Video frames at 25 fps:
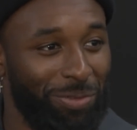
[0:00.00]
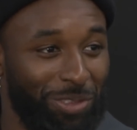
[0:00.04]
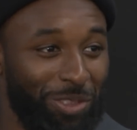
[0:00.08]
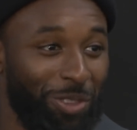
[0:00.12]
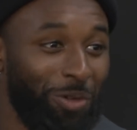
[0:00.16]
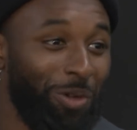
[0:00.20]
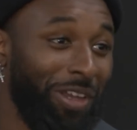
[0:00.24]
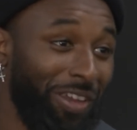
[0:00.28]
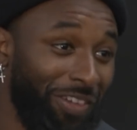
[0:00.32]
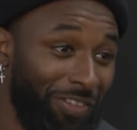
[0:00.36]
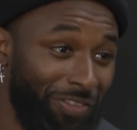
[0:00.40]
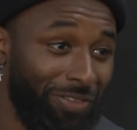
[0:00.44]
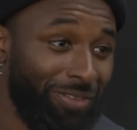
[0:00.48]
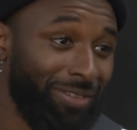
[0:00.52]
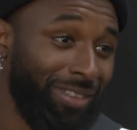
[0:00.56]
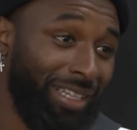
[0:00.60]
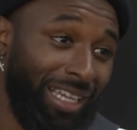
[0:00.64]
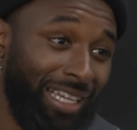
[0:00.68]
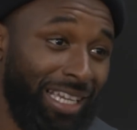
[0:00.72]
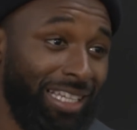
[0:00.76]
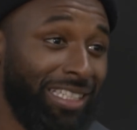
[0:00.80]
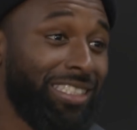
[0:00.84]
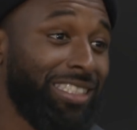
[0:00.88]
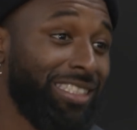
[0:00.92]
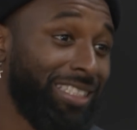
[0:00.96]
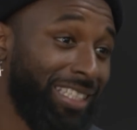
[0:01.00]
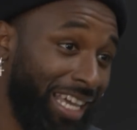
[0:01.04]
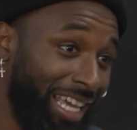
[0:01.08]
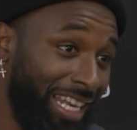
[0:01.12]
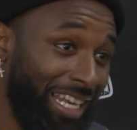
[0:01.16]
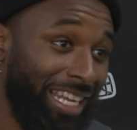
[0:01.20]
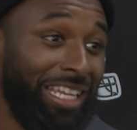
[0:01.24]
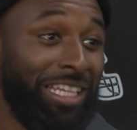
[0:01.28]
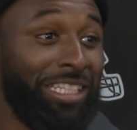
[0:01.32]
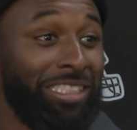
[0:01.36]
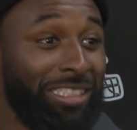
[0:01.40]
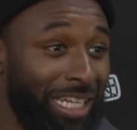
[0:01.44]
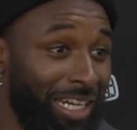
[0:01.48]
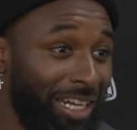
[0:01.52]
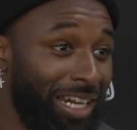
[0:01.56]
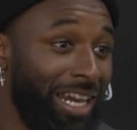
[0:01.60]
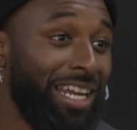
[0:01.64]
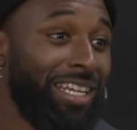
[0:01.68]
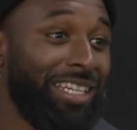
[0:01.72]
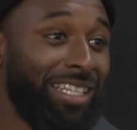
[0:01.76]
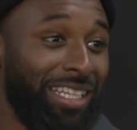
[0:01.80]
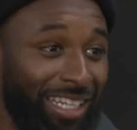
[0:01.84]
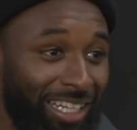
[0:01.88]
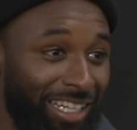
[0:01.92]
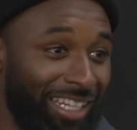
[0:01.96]
So if, I guess if that is our
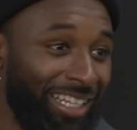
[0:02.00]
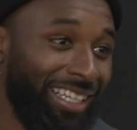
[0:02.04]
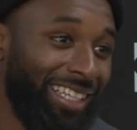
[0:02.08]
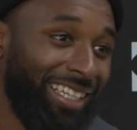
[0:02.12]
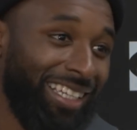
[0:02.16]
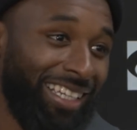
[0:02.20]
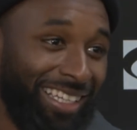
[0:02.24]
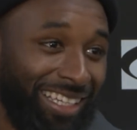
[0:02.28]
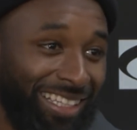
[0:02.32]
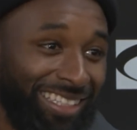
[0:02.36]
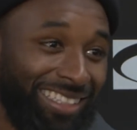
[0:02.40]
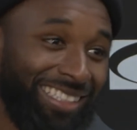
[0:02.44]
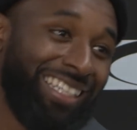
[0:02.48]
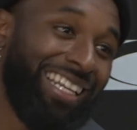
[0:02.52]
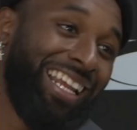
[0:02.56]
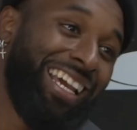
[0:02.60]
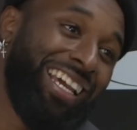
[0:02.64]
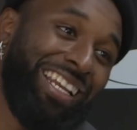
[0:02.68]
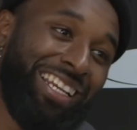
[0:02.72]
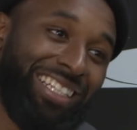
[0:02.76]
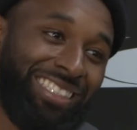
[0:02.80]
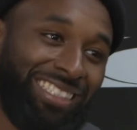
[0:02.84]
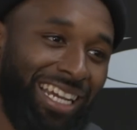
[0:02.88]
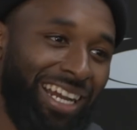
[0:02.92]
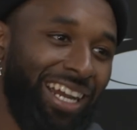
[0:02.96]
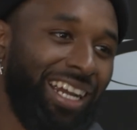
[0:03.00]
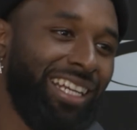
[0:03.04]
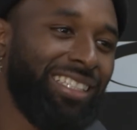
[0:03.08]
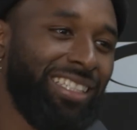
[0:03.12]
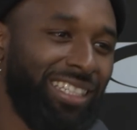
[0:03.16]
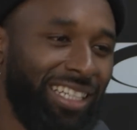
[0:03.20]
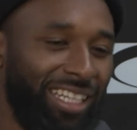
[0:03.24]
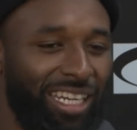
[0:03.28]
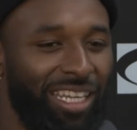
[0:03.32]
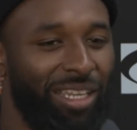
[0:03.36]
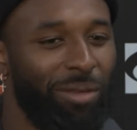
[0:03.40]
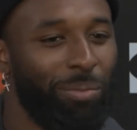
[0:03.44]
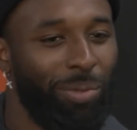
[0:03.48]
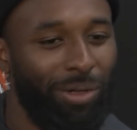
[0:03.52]
identity, then that is our identity.